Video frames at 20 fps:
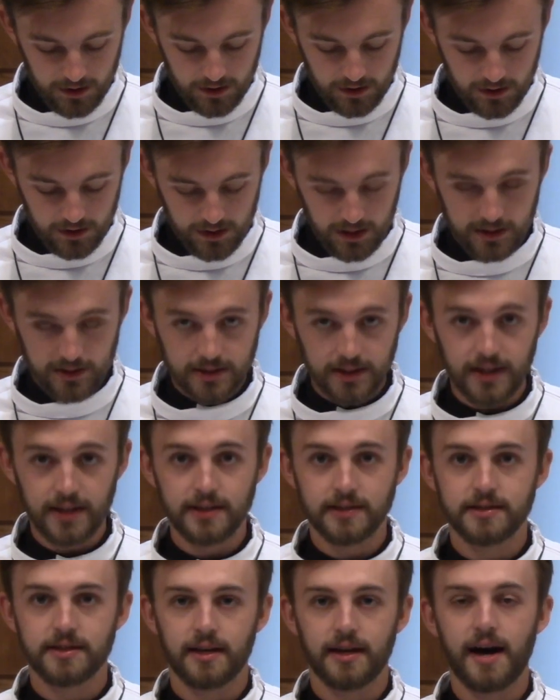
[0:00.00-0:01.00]
This
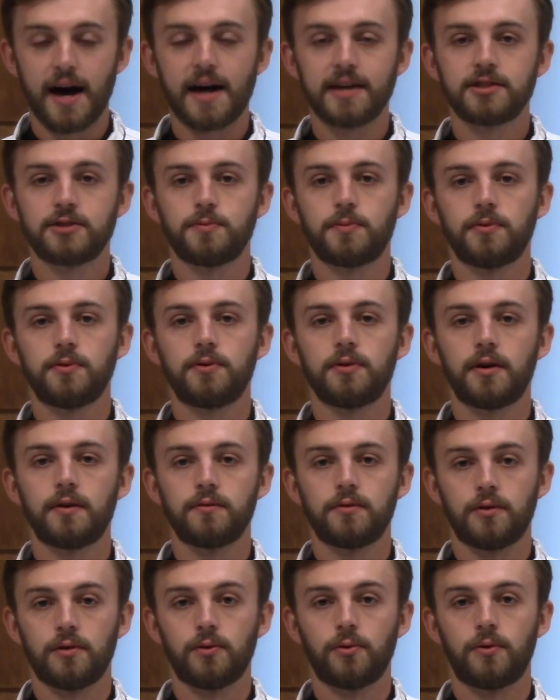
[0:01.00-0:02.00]
is the gospel
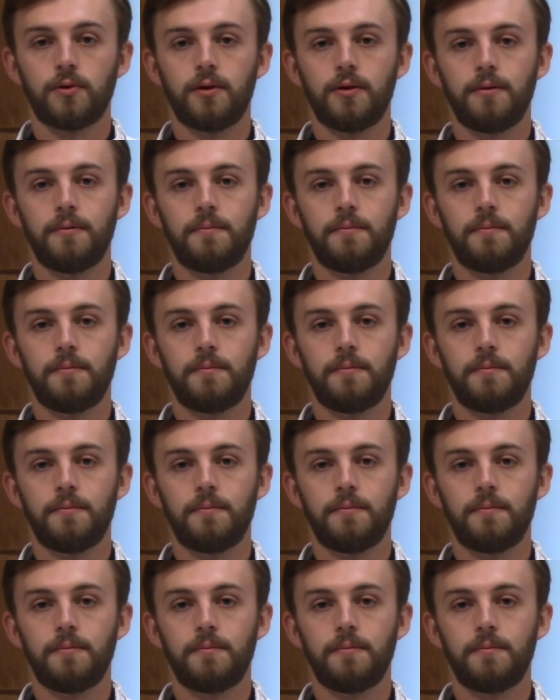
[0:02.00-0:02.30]
of the Lord.